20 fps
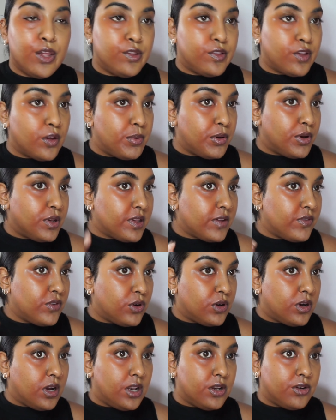So because I've
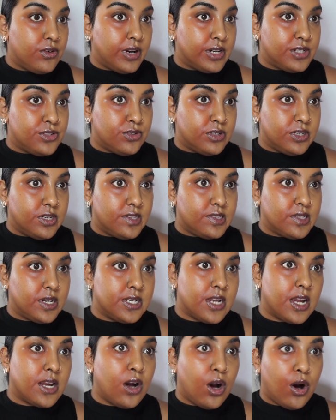got colour corrector on this side,
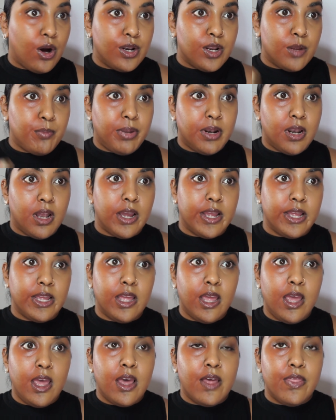I can't apply
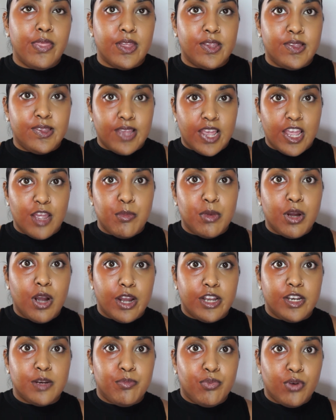the same
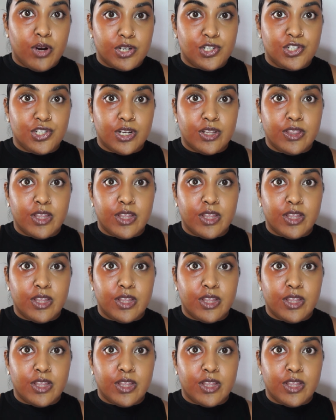kind of pressure